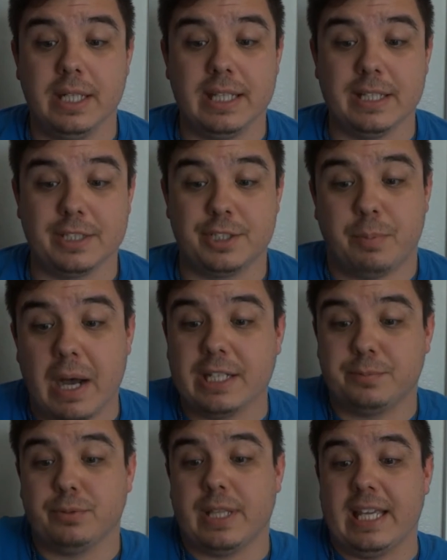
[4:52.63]
It's
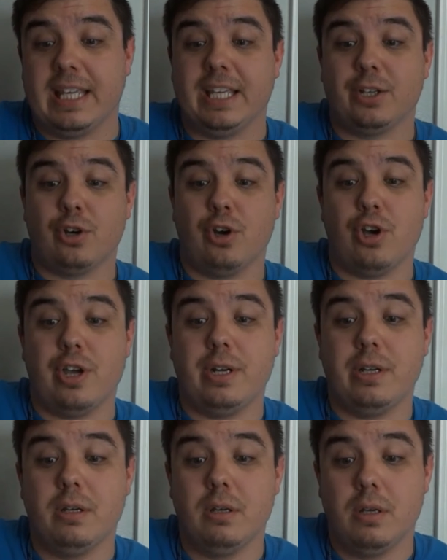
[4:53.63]
possible that he
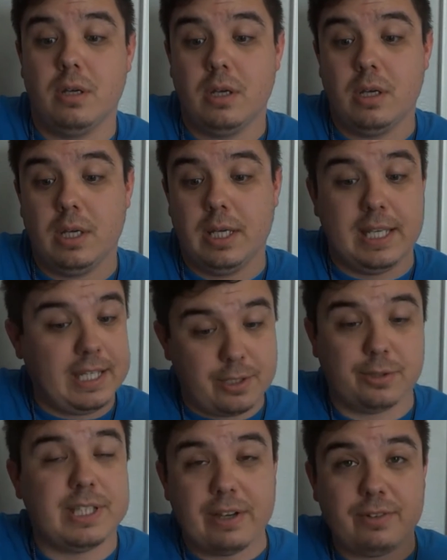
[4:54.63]

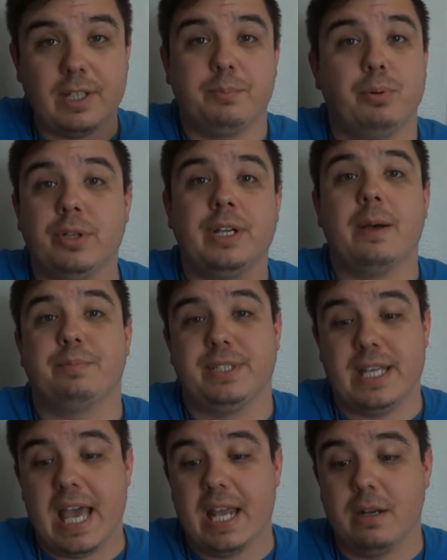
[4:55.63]
could definitely pull an
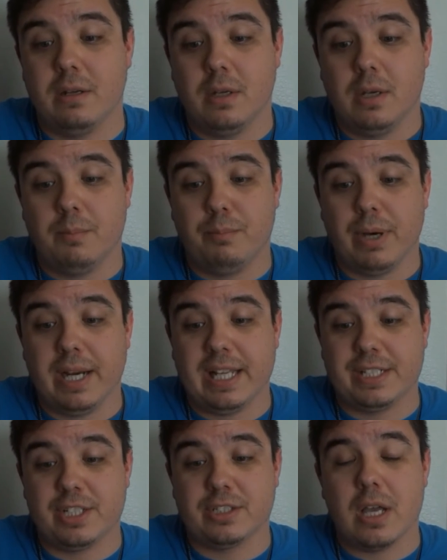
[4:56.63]
upset, but
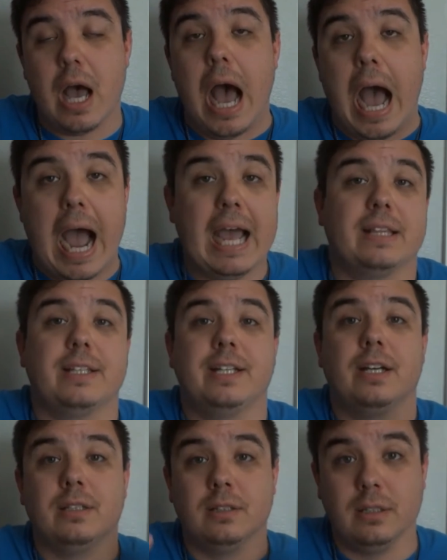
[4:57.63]
it's just highly
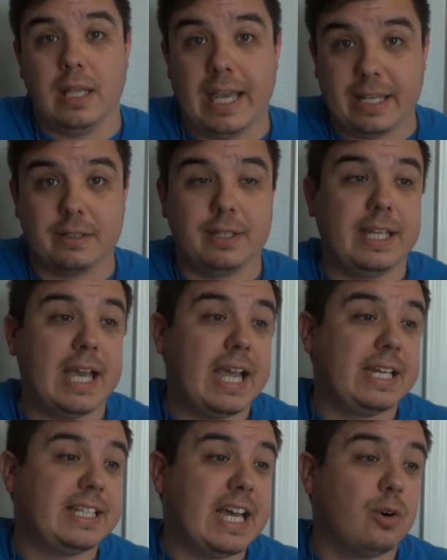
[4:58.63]
unlikely.
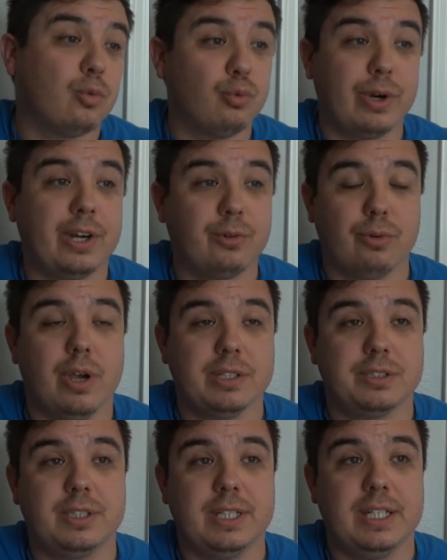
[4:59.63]
I doubt ring
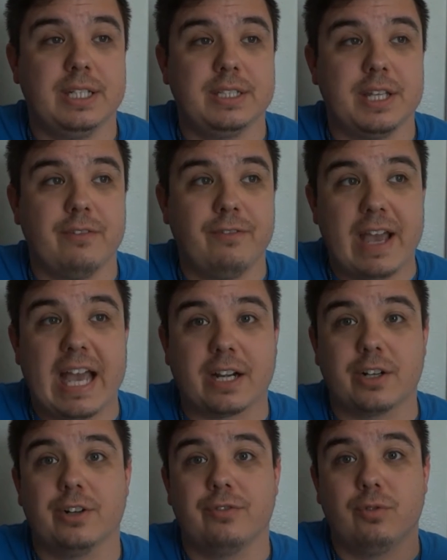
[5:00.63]
rust is a
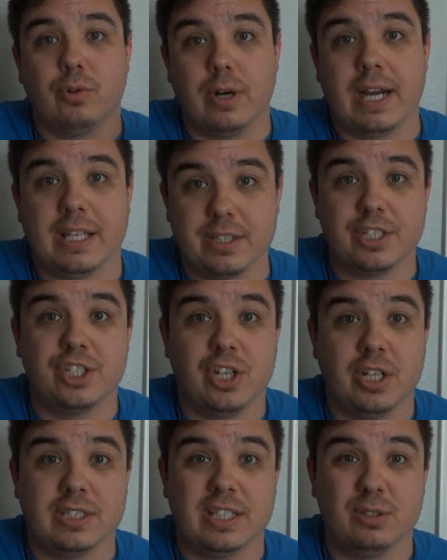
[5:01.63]
factor for Anthony
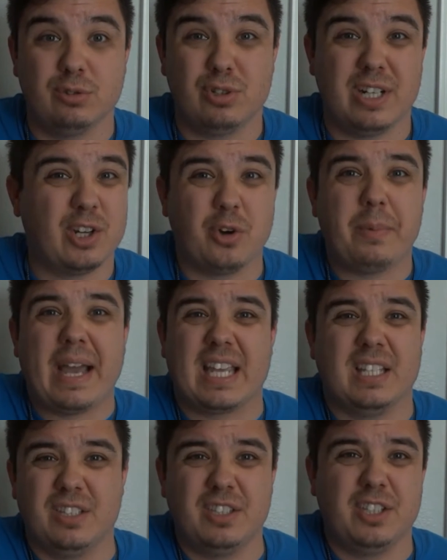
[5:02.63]
Johnson. He was trying to go back
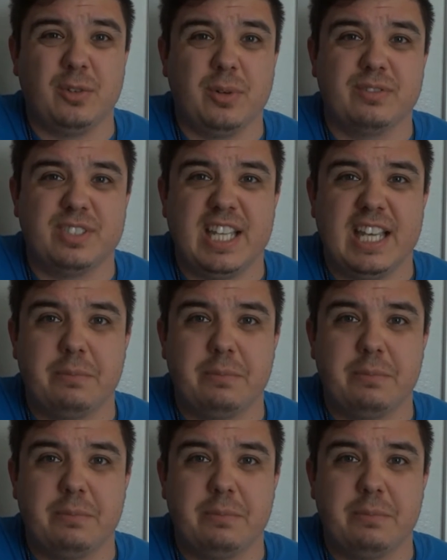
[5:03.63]
into the UFC,